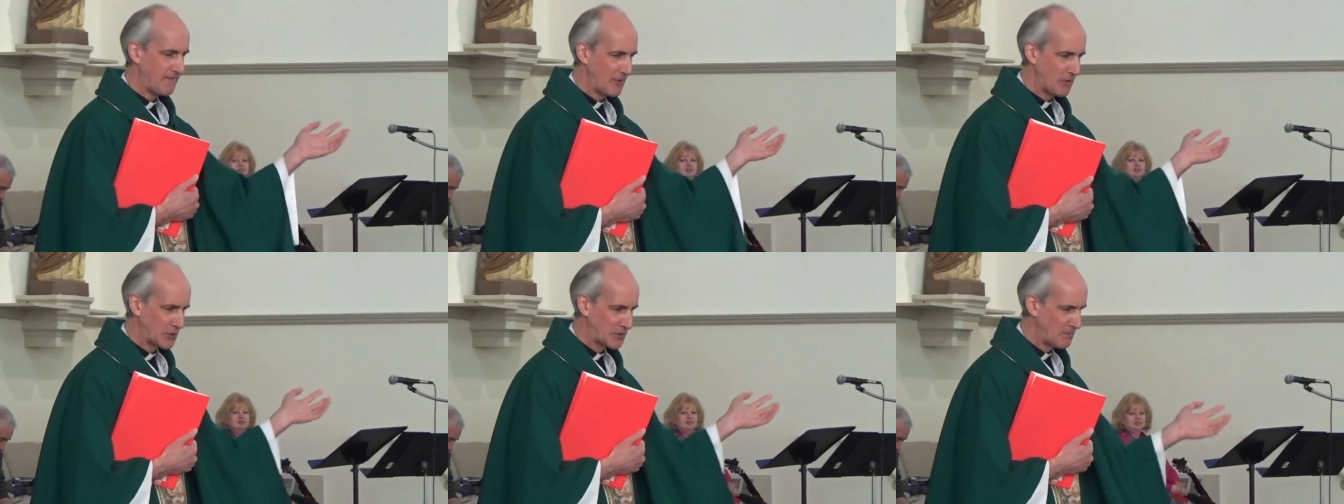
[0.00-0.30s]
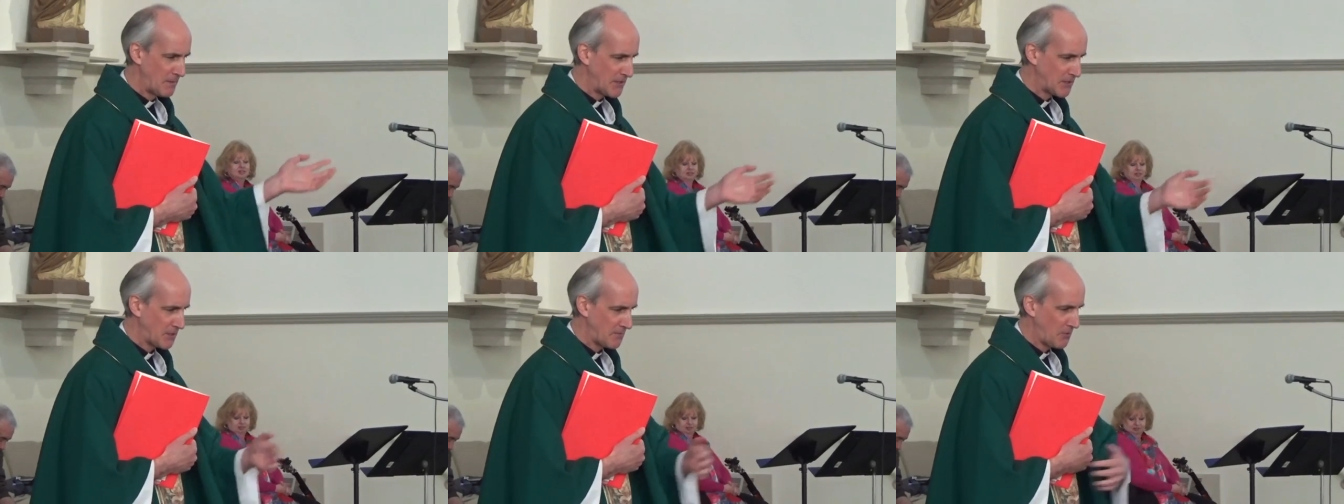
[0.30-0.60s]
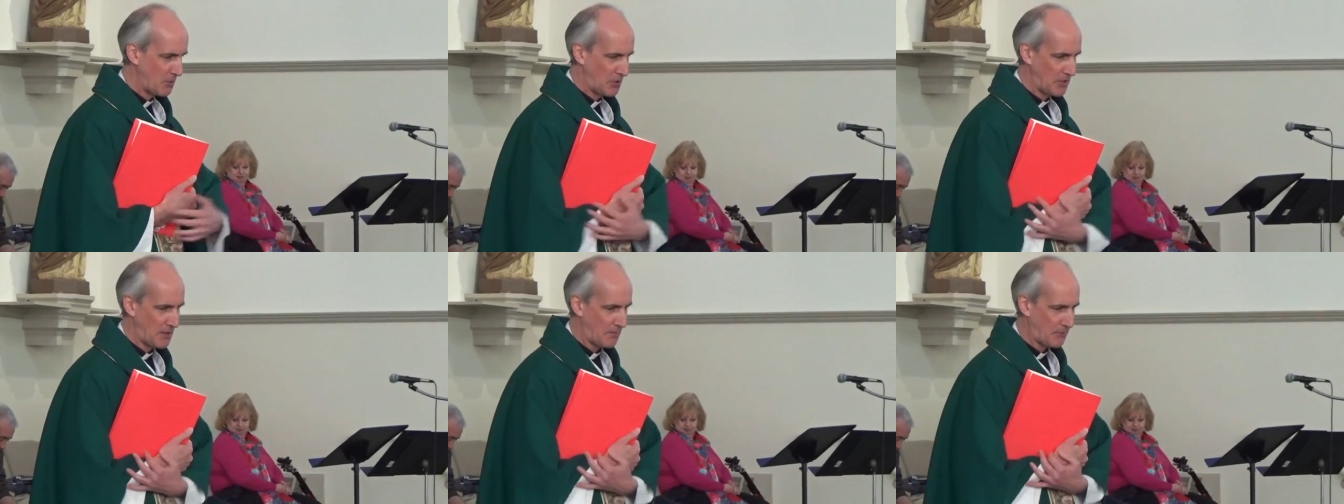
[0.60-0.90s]
feels
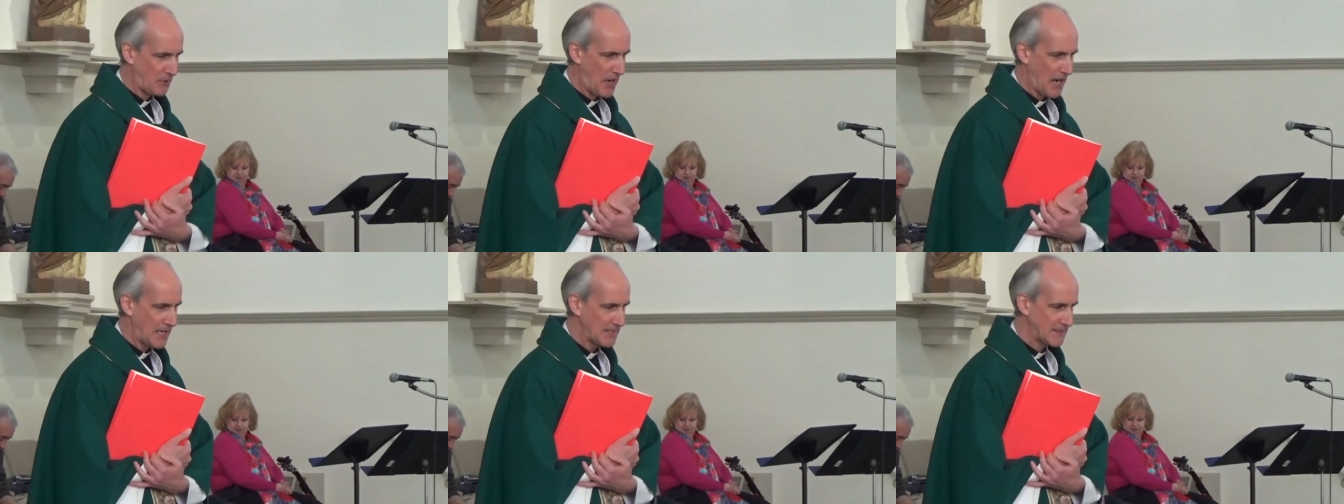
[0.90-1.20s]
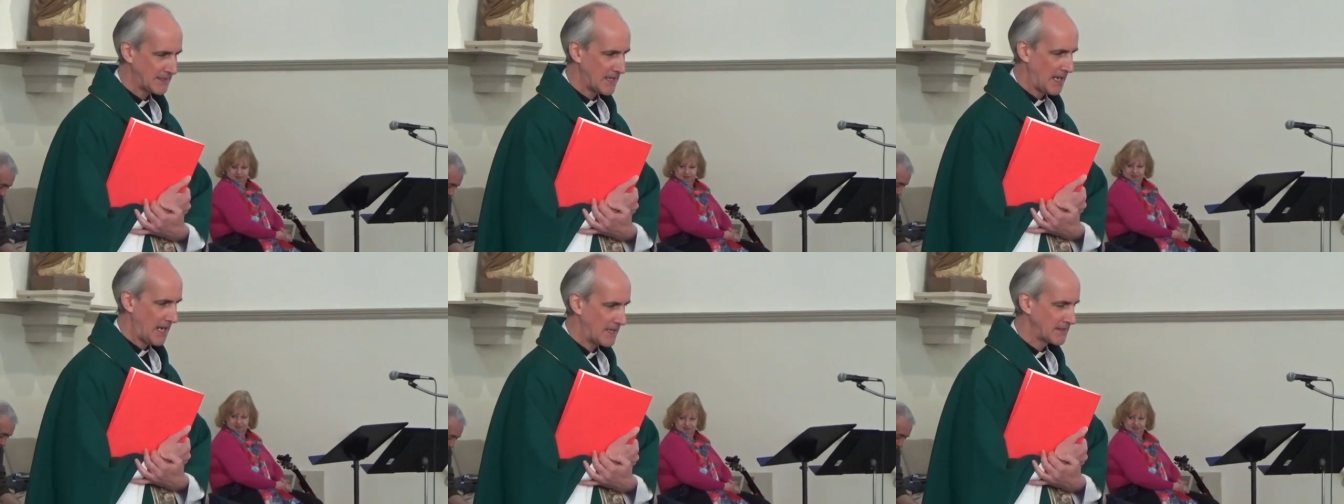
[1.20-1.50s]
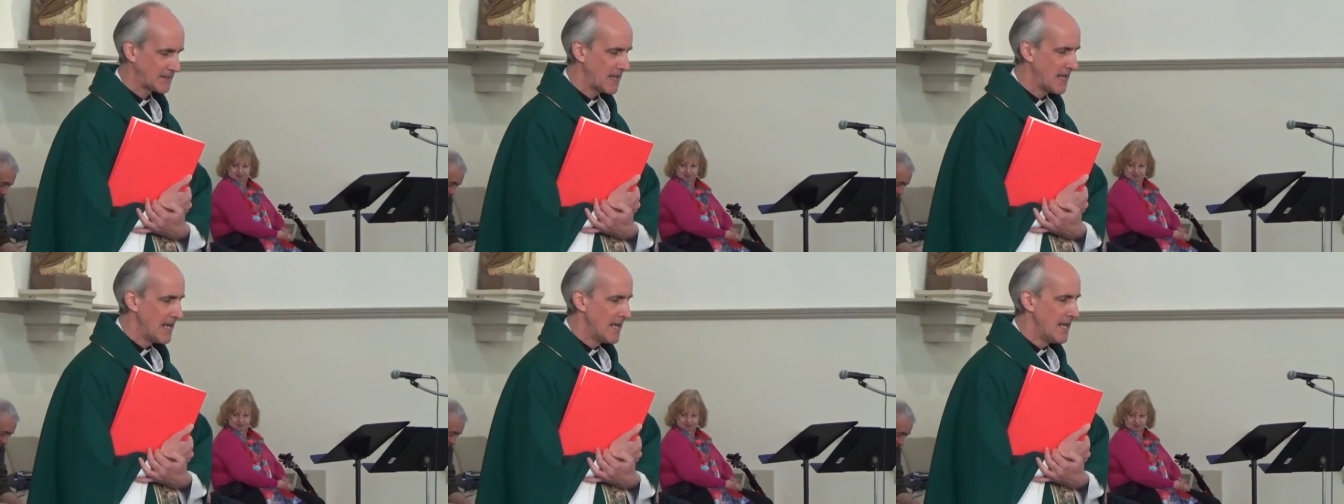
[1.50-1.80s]
miserable in the
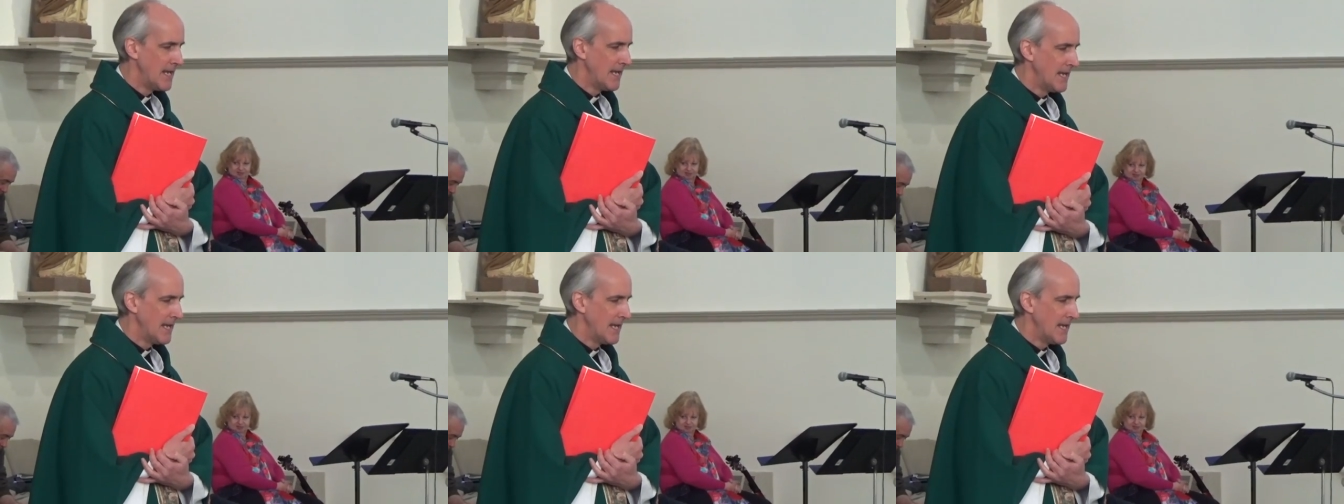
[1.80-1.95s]
process.